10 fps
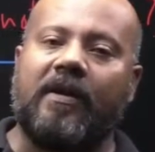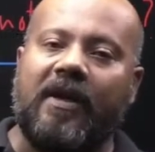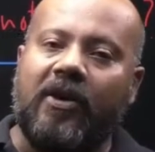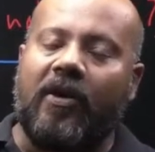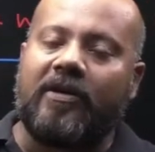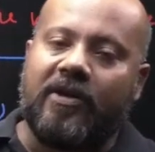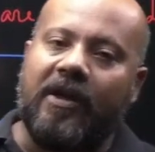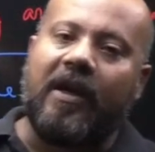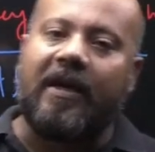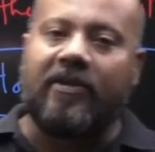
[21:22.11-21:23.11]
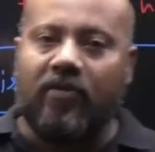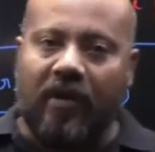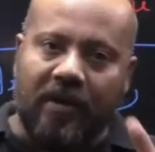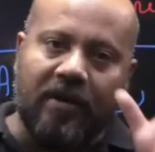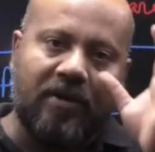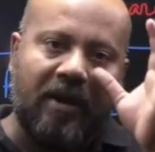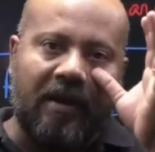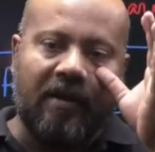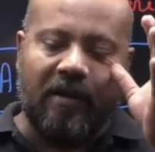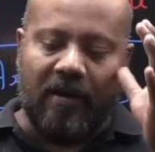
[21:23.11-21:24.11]
he or she has to
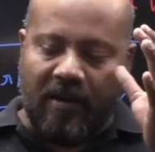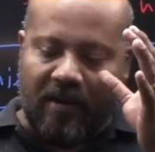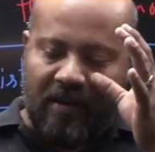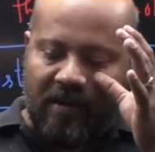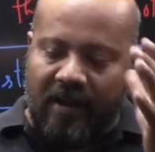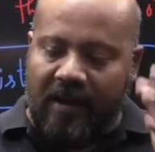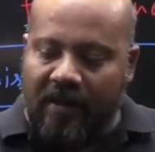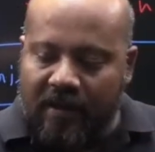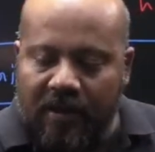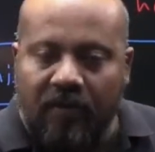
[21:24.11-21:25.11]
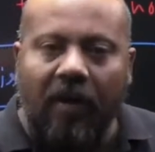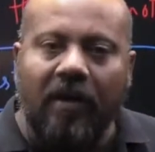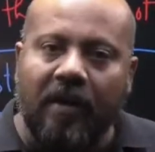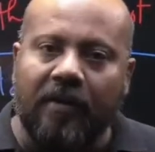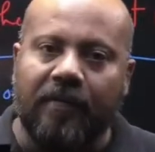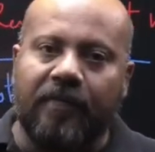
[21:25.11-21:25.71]
understand that this is water.